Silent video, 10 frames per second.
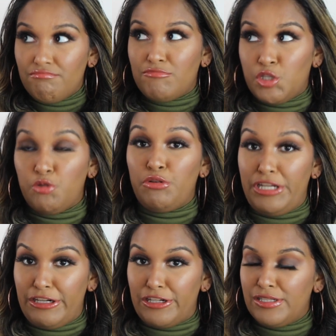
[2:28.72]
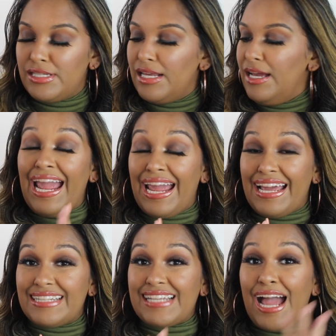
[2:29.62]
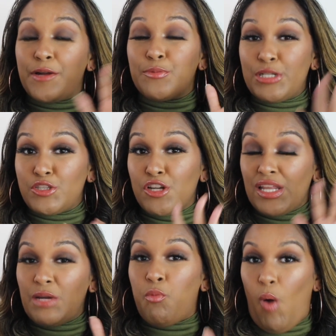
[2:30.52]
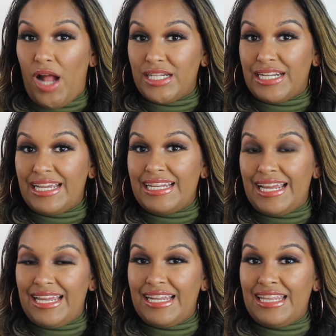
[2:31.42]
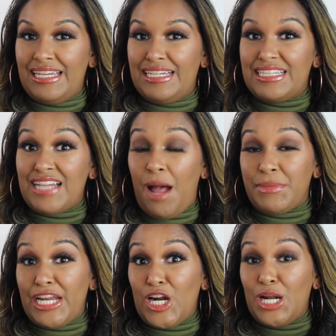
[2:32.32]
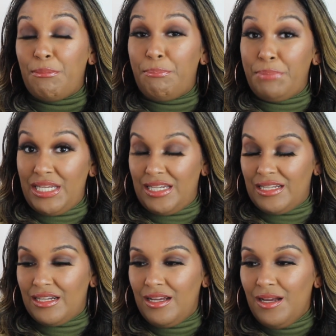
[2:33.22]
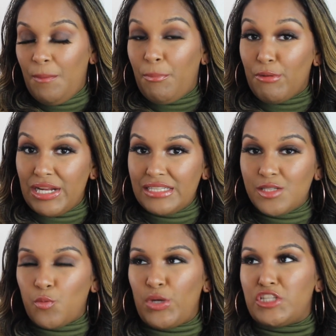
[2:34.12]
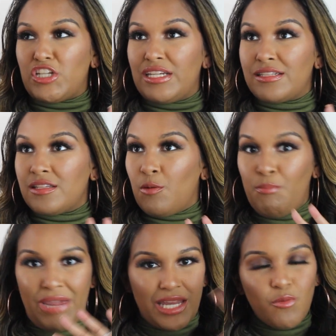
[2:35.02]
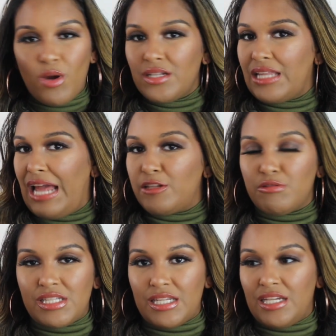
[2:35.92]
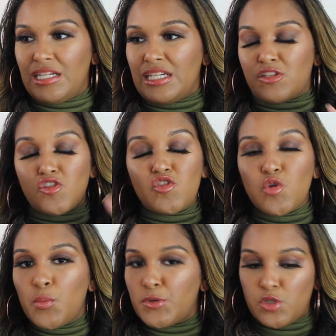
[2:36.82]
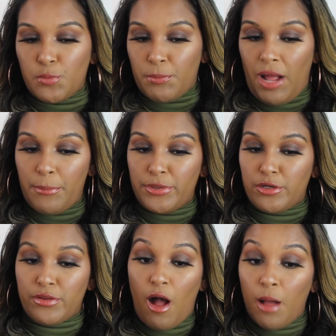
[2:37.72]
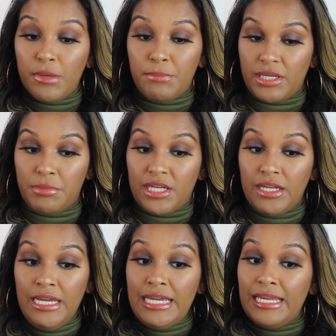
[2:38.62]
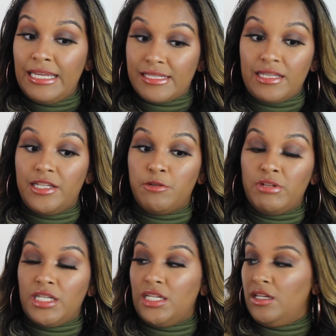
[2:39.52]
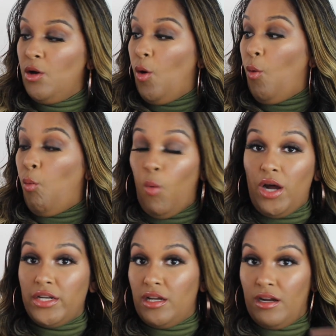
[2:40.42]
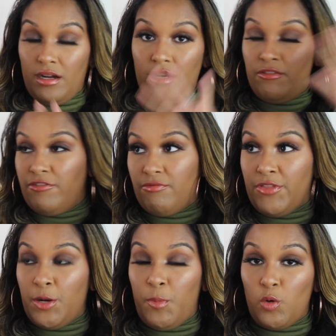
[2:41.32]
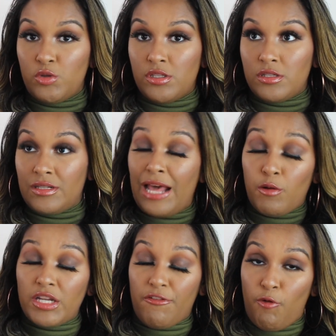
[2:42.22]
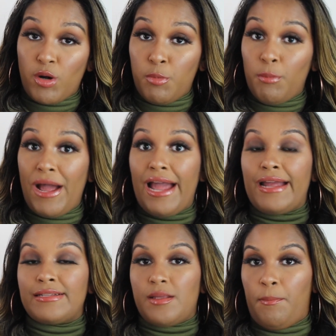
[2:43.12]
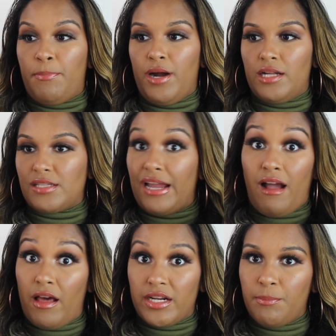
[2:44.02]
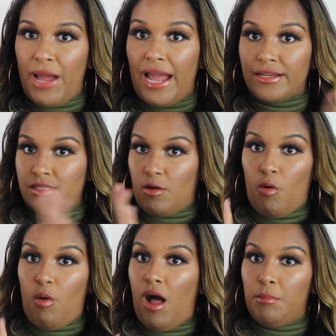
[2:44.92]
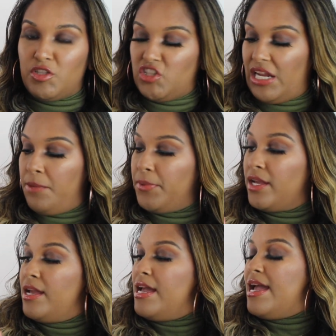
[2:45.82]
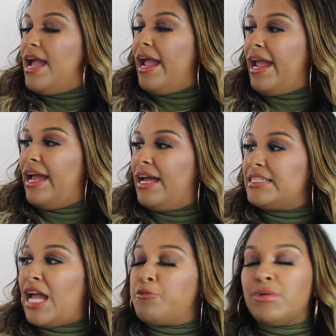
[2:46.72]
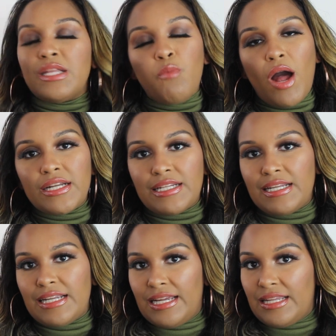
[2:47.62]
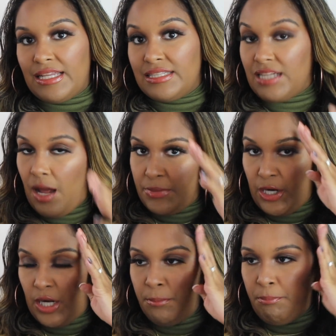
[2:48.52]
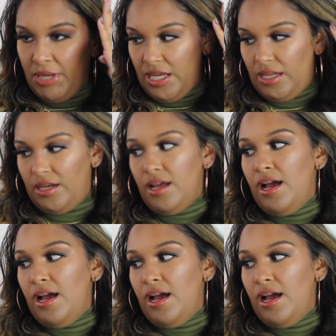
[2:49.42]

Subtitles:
2 years, and I originally wanted it in the Damier Ebene print, which is the main one that you see. It's super popular. The Alma BB is literally one of their most not only affordable bags but iconic bags, the whole Alma shape. And I really wanted it in the Damier Ebene,